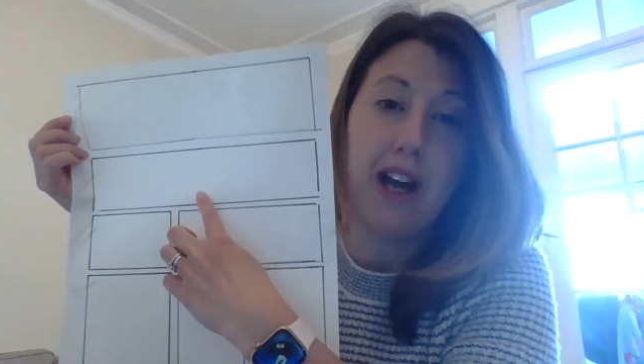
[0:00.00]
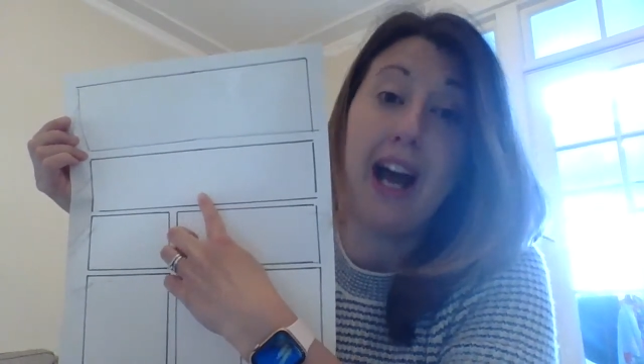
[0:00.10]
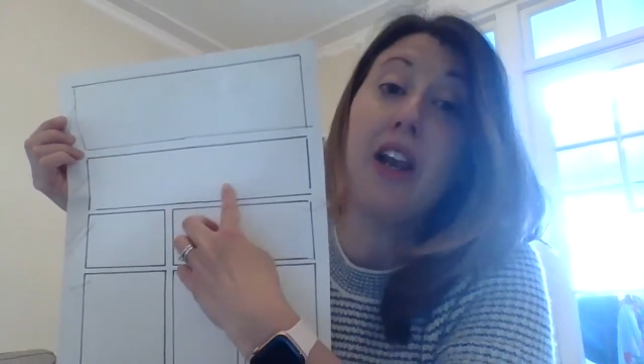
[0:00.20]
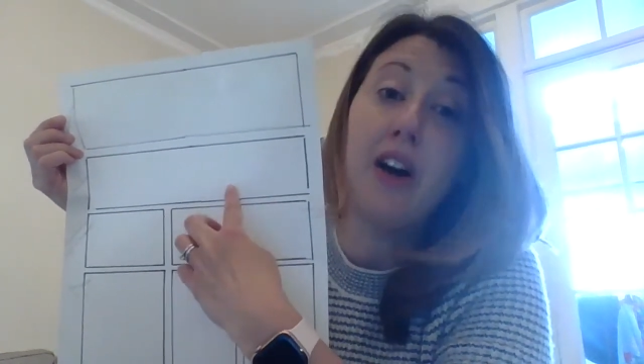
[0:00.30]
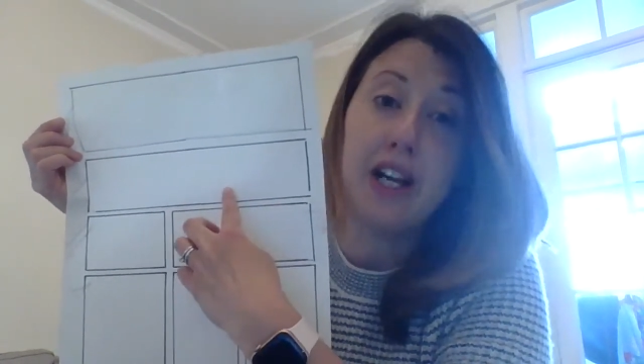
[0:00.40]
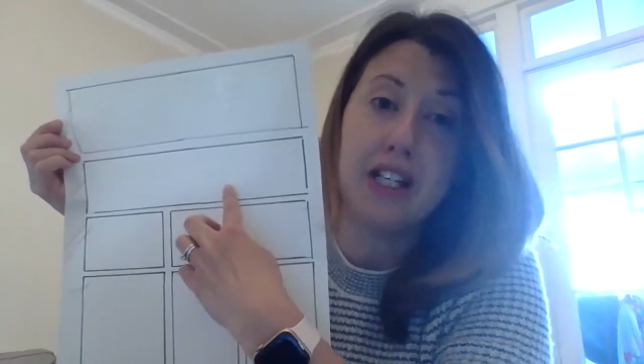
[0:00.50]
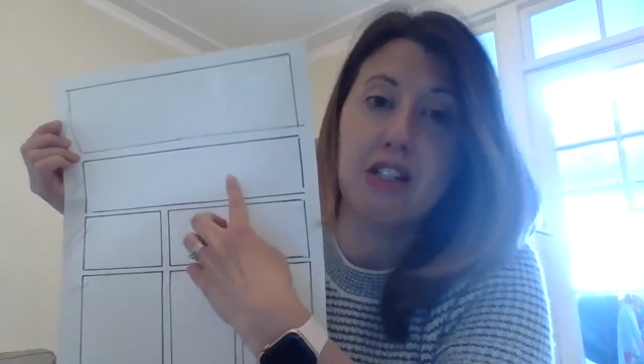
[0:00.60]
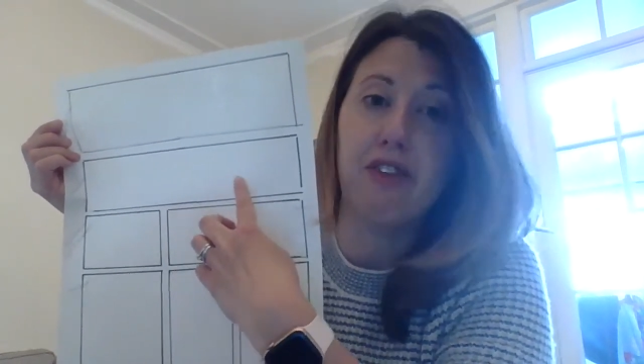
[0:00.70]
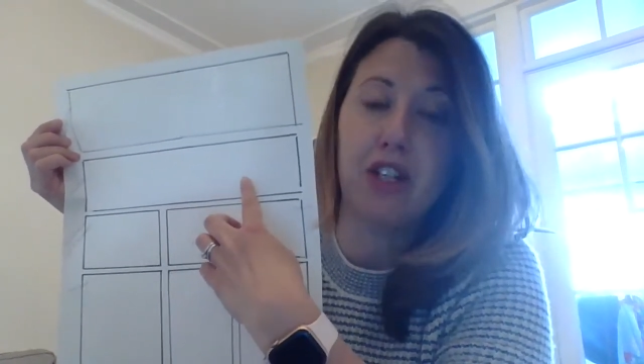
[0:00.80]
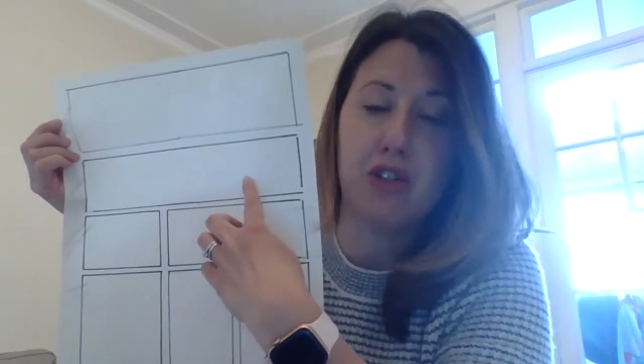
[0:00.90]

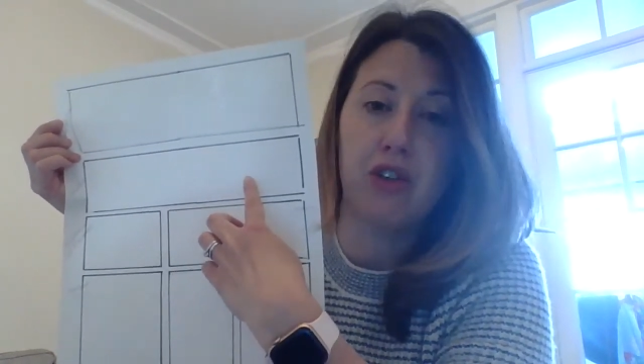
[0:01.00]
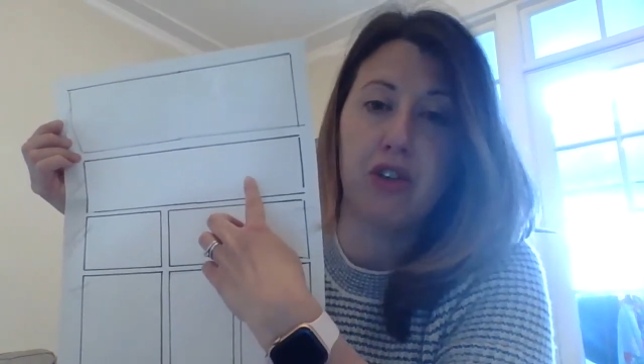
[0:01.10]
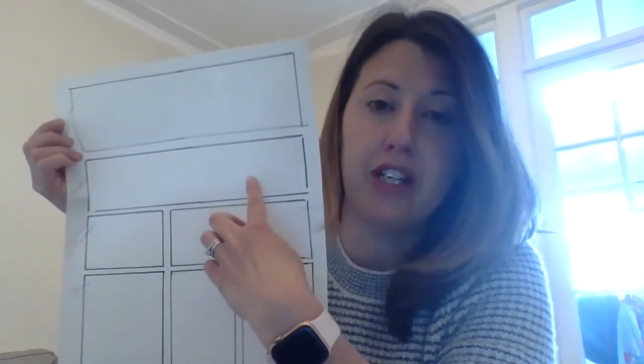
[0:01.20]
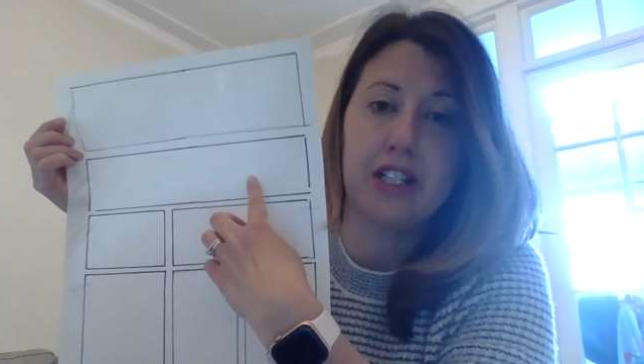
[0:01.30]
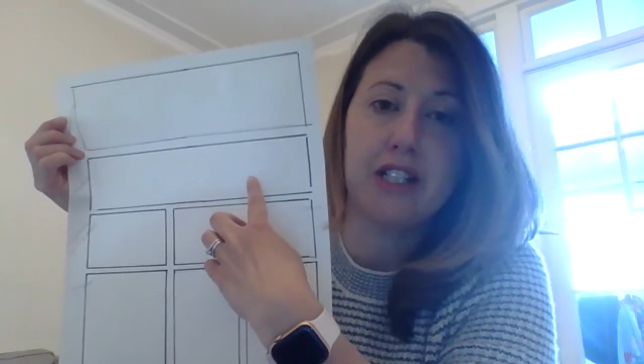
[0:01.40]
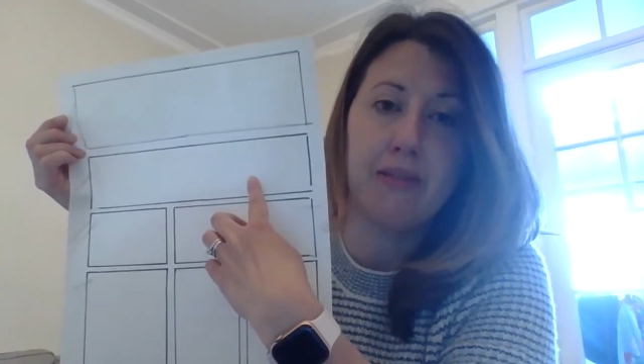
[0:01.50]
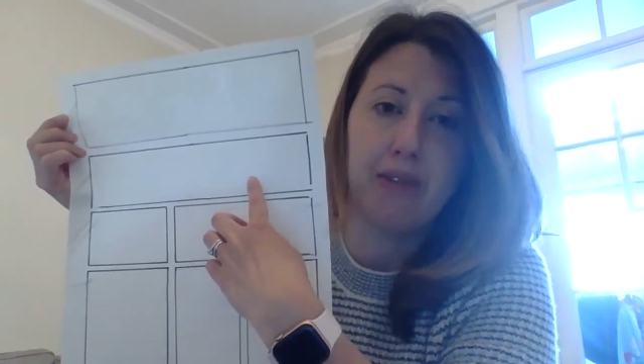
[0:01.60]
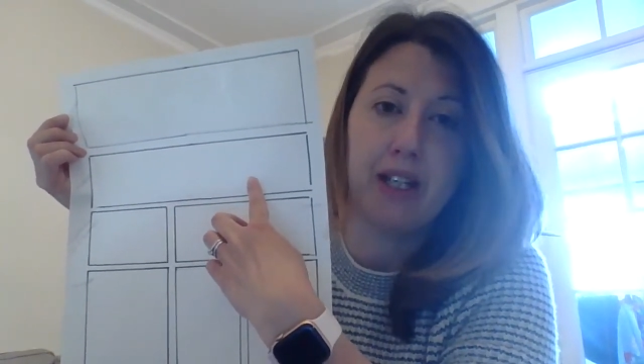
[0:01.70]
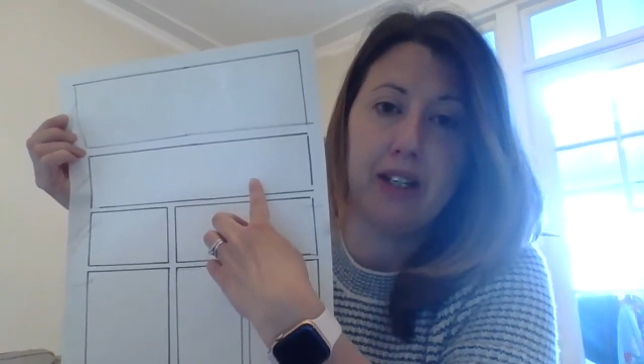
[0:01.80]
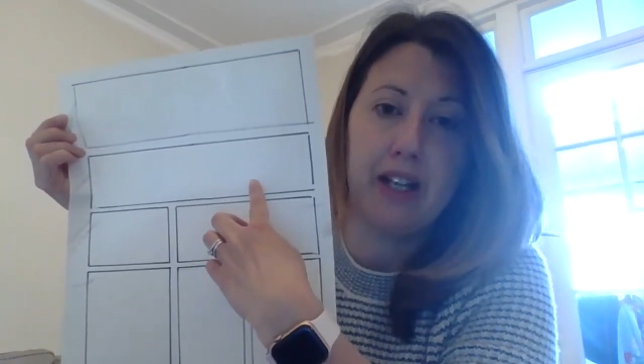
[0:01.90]
Allies victorious,
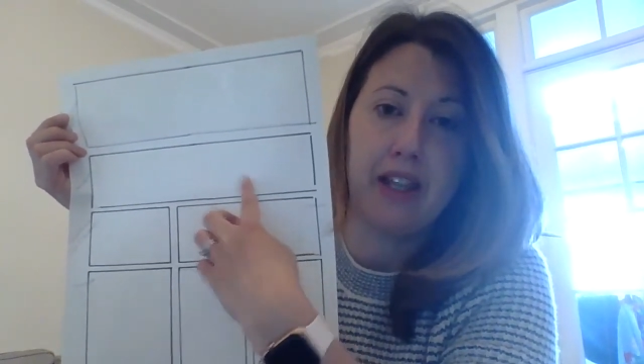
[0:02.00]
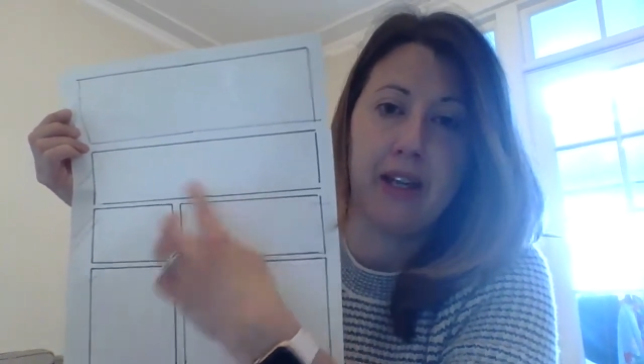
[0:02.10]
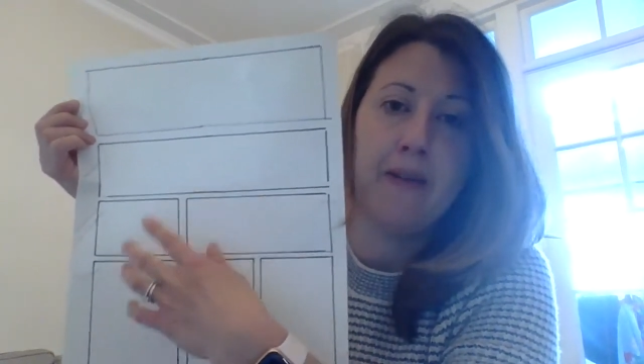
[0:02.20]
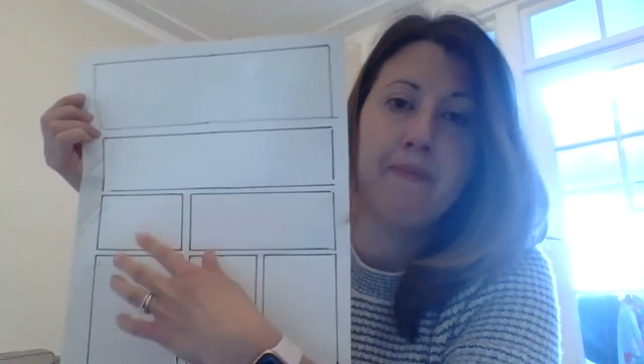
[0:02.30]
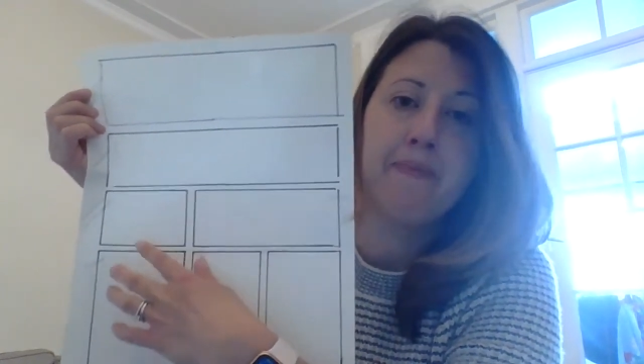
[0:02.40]
something like that.